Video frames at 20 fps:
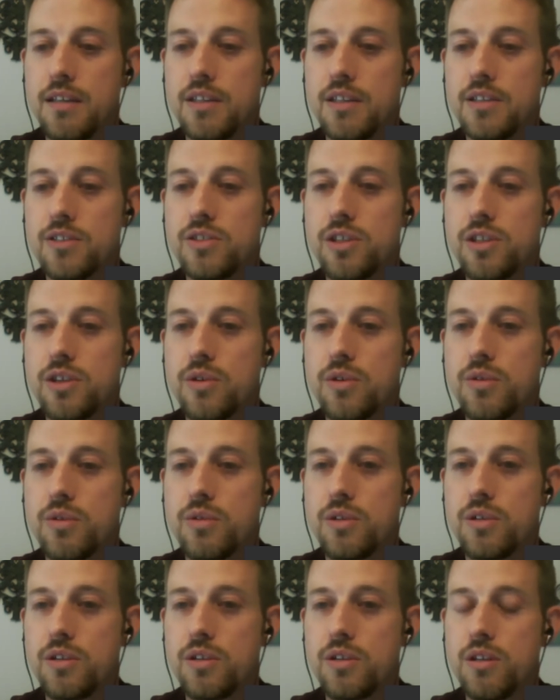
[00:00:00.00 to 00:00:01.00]

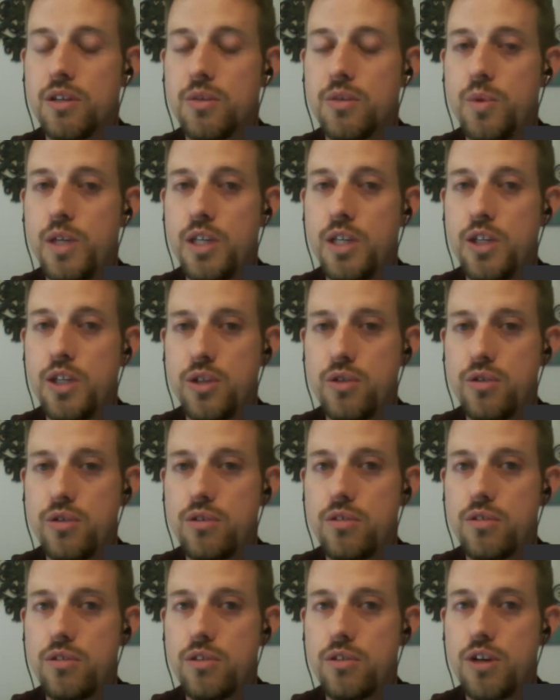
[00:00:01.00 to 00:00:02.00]
So we do
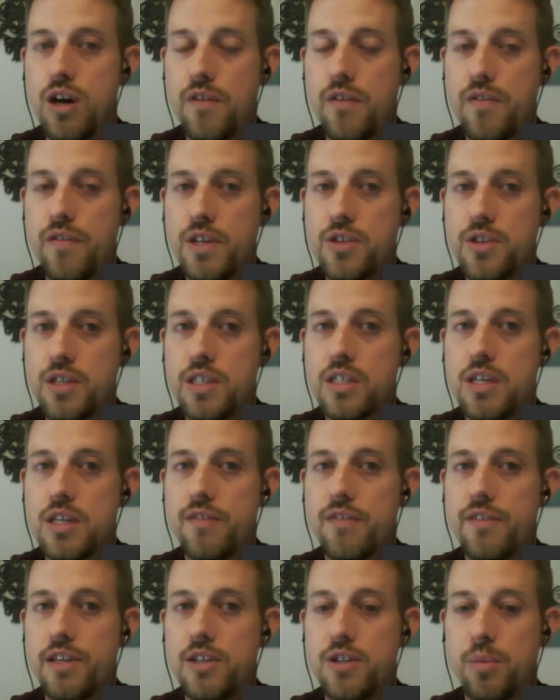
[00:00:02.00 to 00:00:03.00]
golf injury
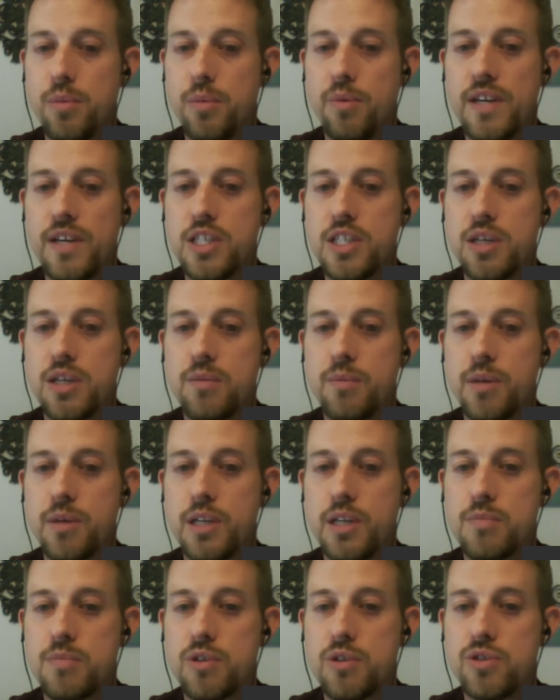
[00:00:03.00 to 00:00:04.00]
stuff, injury prevention, but
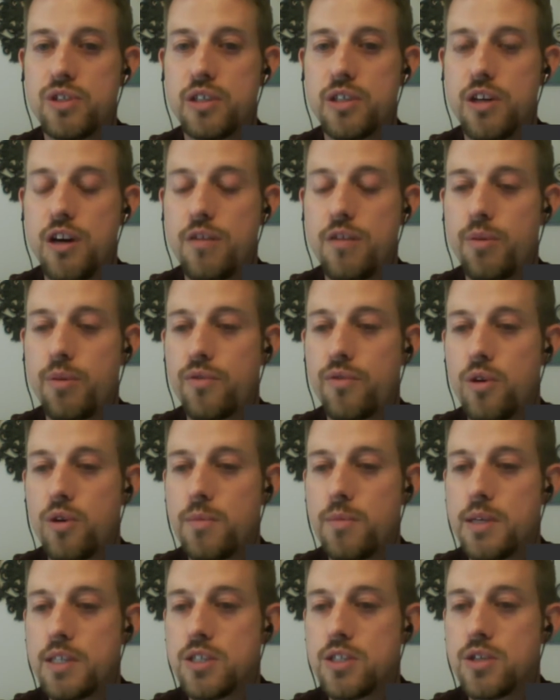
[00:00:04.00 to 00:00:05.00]
it's mostly golf
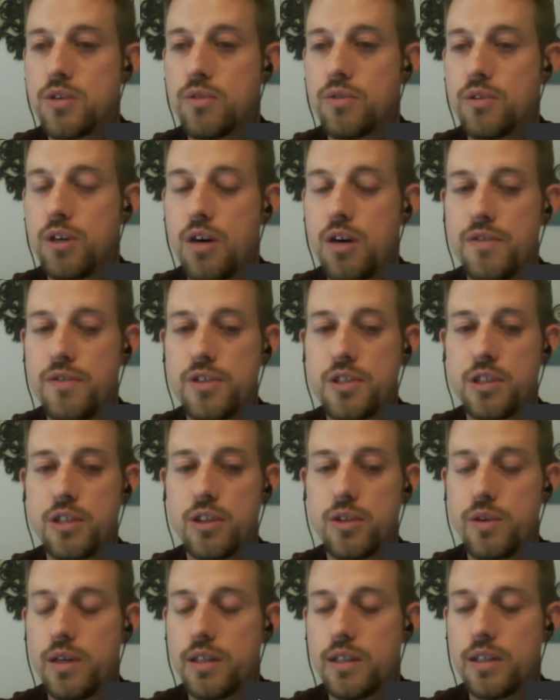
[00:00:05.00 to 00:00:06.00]
performance. So golfers can
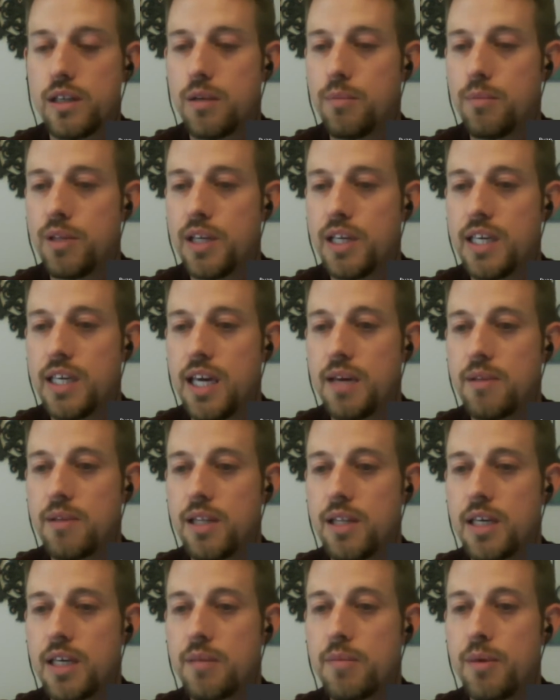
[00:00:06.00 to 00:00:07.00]
go out there and play a game that
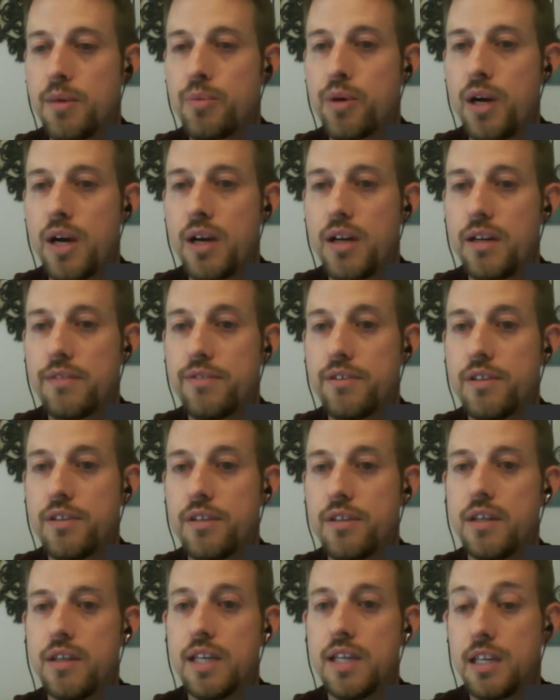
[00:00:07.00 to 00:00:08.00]
they can be proud of,
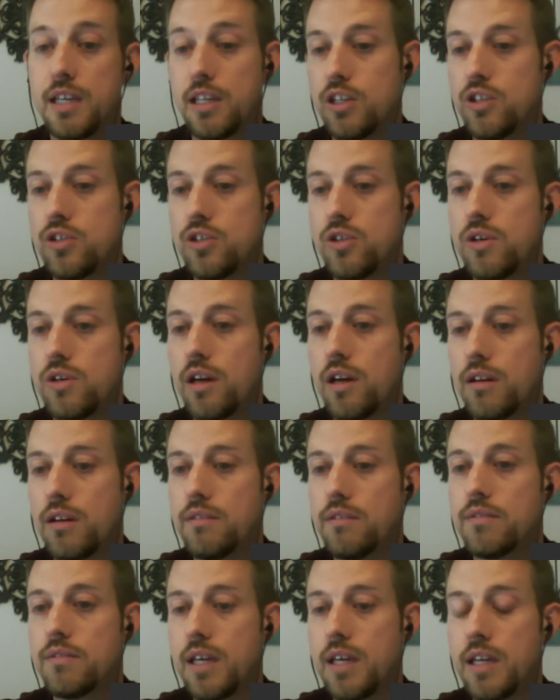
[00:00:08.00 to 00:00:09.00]
they can enjoy,
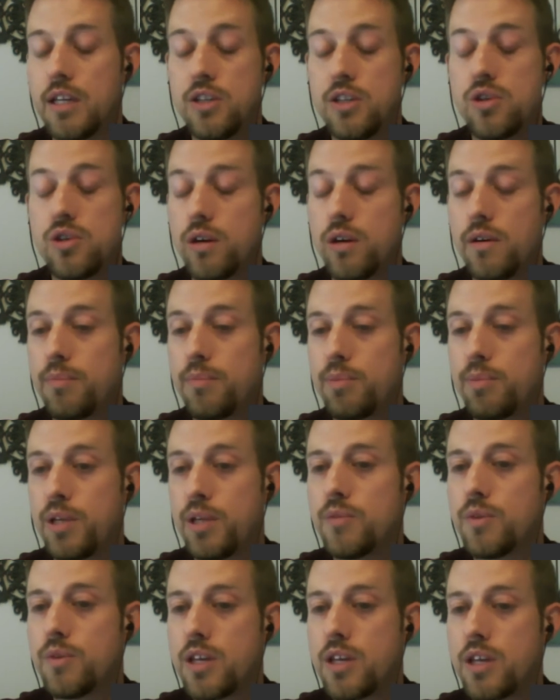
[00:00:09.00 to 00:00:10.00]
and enjoy
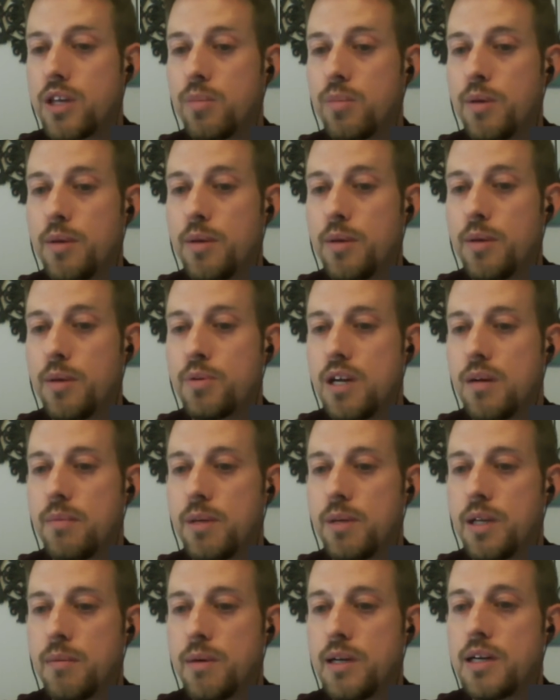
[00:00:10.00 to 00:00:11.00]
playing with other people, not
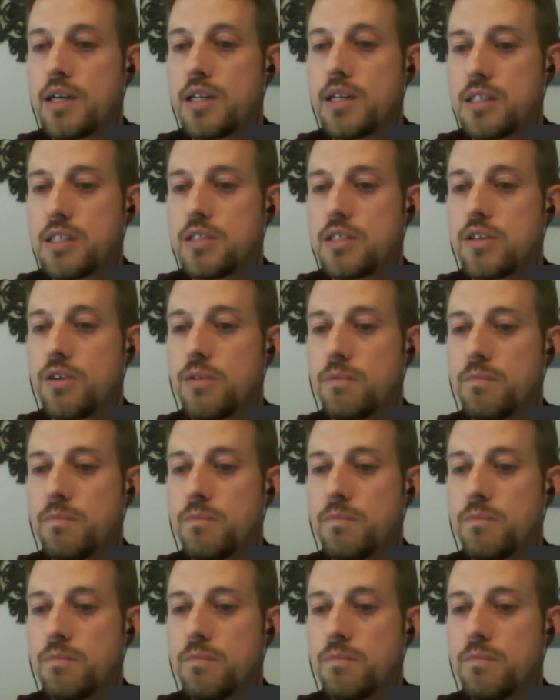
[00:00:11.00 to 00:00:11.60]
being embarrassed.